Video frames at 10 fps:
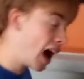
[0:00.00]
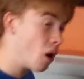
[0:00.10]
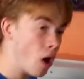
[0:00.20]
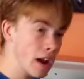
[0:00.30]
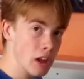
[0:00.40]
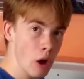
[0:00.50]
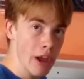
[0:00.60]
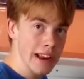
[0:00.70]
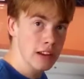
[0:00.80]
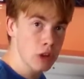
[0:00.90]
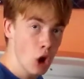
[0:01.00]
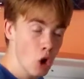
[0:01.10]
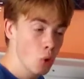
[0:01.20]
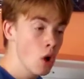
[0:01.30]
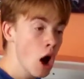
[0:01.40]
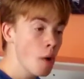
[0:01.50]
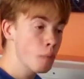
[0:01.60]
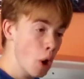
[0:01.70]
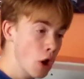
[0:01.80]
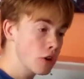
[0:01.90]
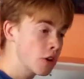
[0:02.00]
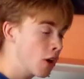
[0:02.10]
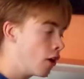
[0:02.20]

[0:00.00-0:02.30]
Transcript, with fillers: now I'm going to put